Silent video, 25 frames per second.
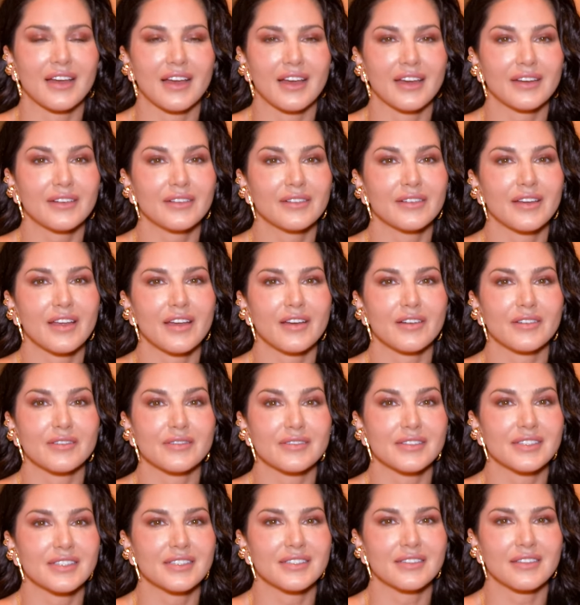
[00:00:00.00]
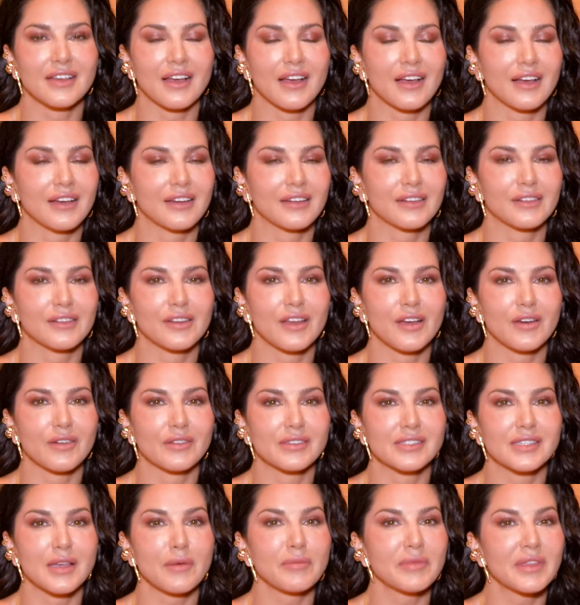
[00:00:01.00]
I don't know. I don't know.
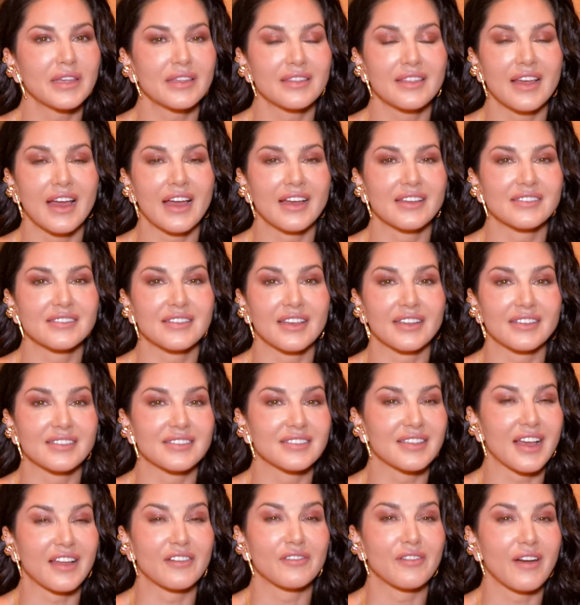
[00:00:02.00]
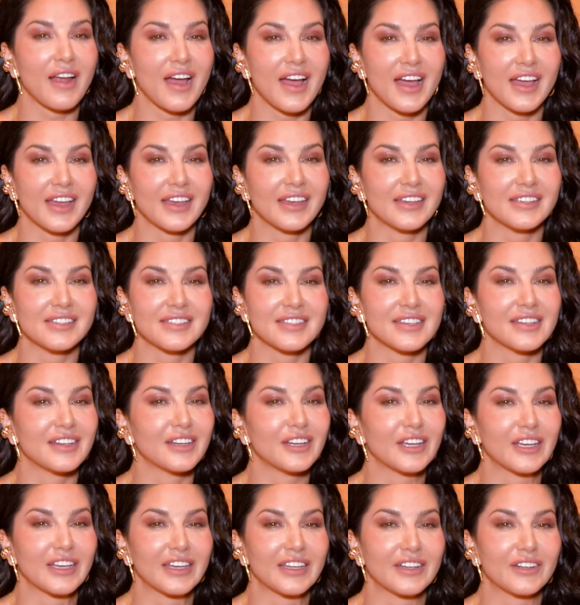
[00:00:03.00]
Something that has like sunrise in
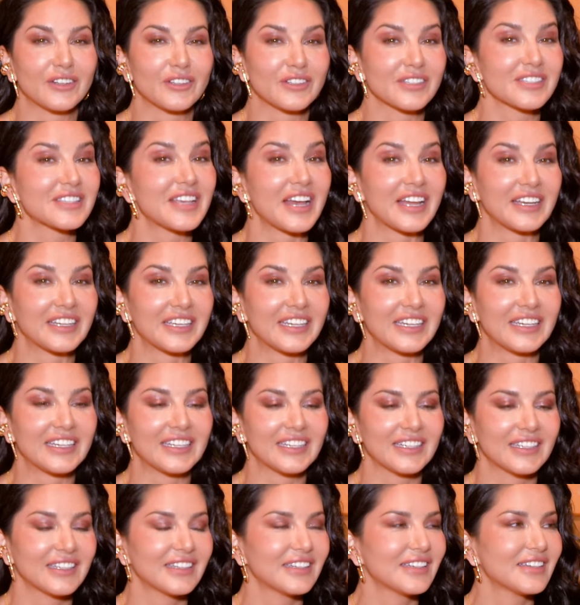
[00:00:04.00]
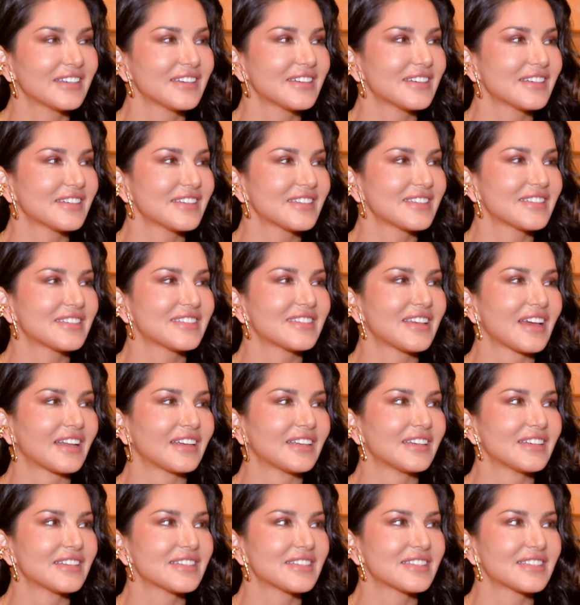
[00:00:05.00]
it, or sunny. Okay.
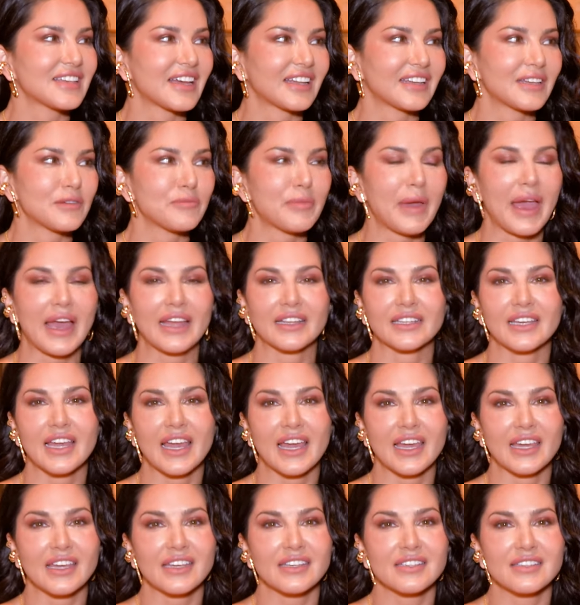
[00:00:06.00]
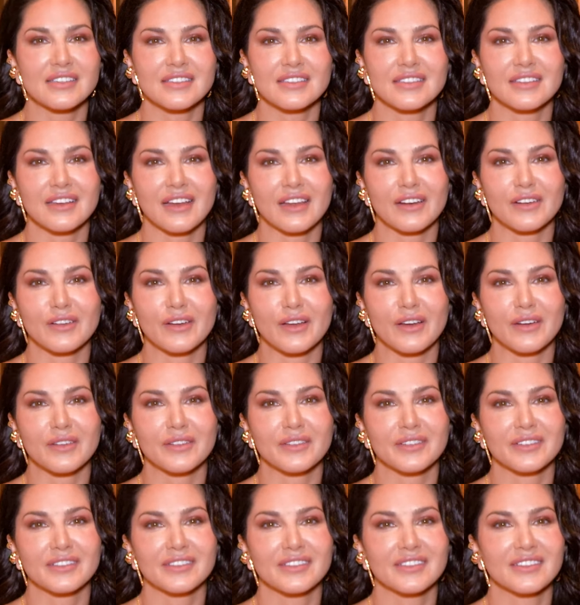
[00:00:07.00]
Sunny, sunny pancakes. I don't know.
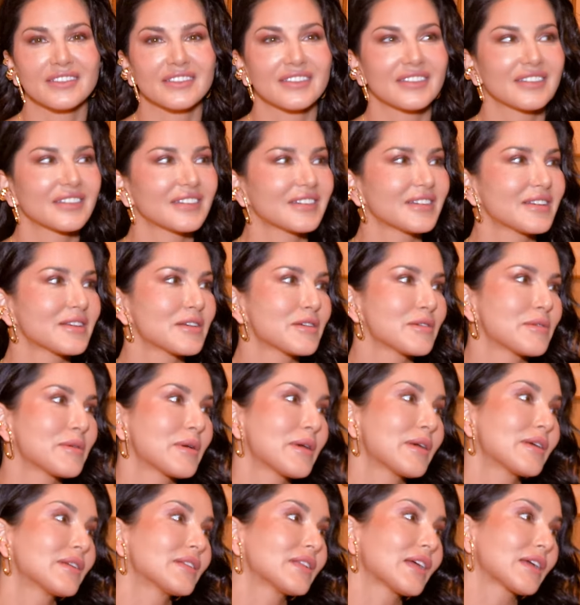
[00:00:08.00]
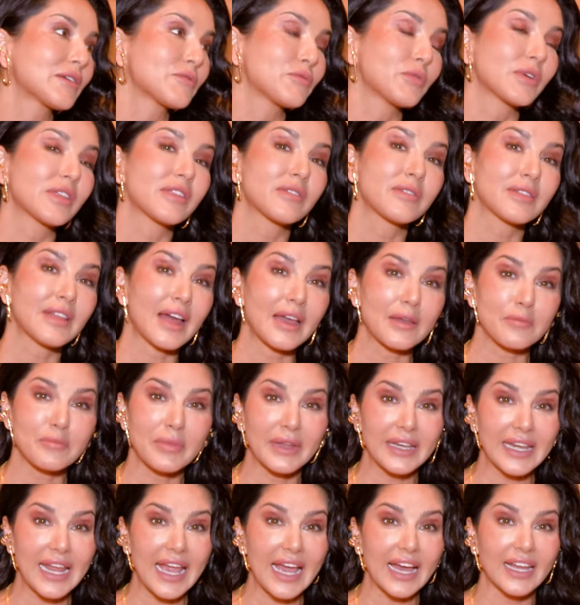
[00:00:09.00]
Wow, sunny pancakes. Like with like
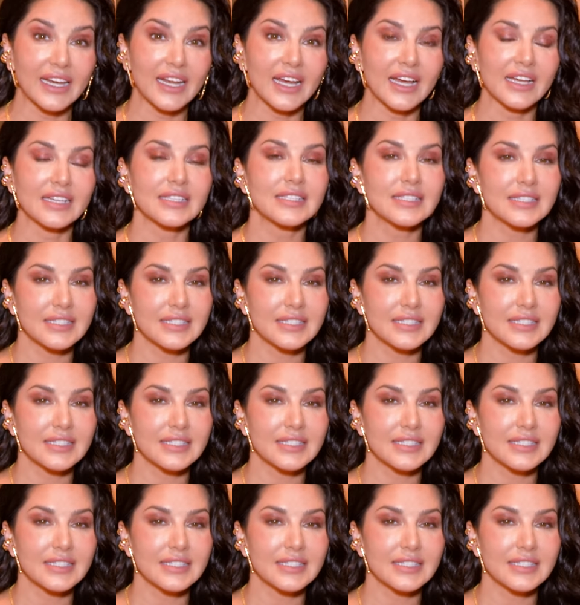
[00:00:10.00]
banana and